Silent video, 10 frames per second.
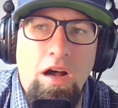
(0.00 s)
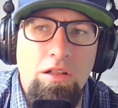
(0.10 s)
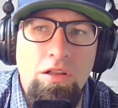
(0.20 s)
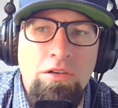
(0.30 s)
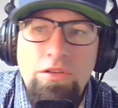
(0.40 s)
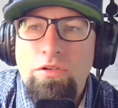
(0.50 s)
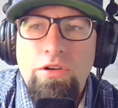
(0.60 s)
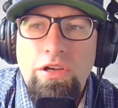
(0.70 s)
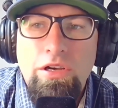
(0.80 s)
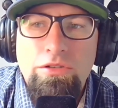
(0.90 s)
along the
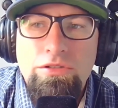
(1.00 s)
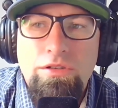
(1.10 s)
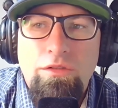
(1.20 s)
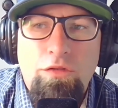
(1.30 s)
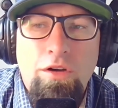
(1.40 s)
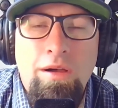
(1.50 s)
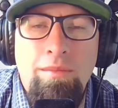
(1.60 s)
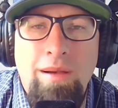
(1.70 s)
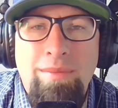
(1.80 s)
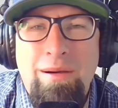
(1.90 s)
Oregon coast
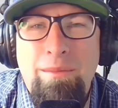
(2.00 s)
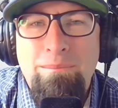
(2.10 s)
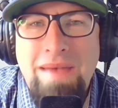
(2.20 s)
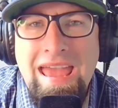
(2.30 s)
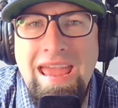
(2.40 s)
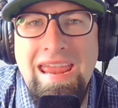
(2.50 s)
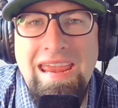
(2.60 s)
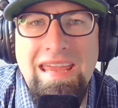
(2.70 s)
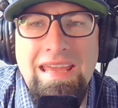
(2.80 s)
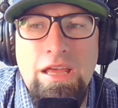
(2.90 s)
from about May